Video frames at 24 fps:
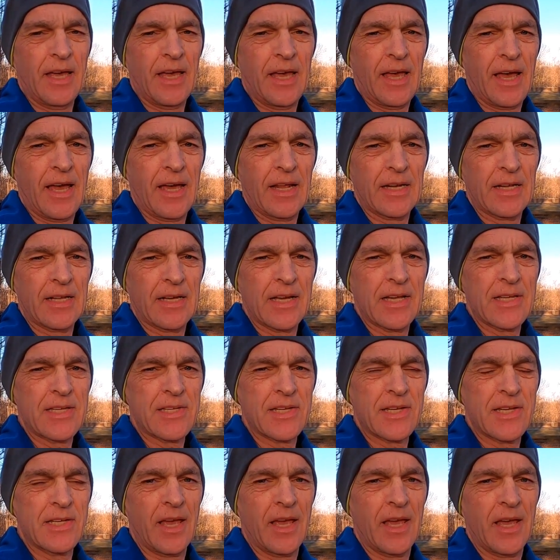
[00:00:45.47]
analyze
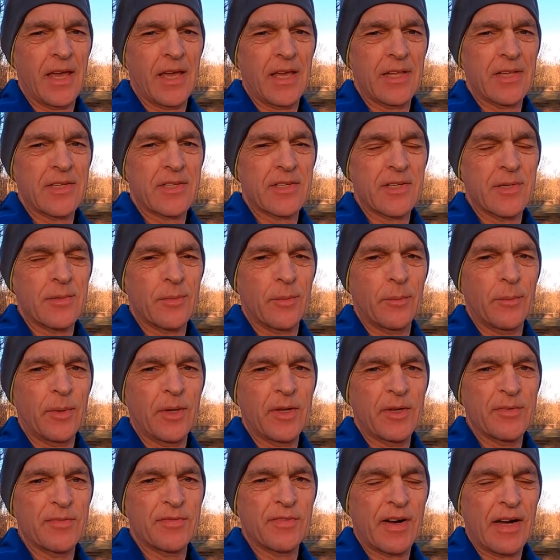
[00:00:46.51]
it, and see what we
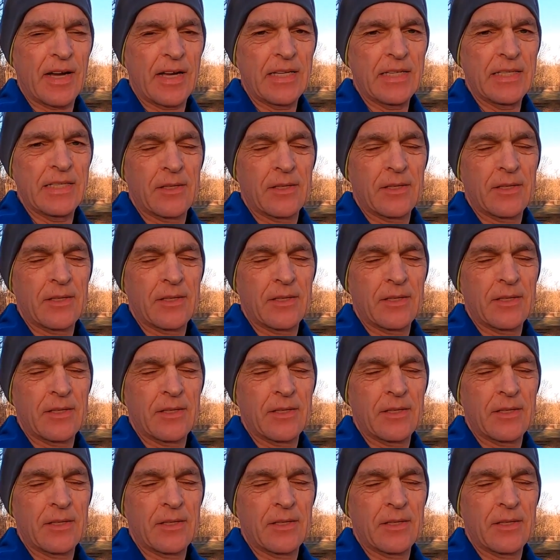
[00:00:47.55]
can find.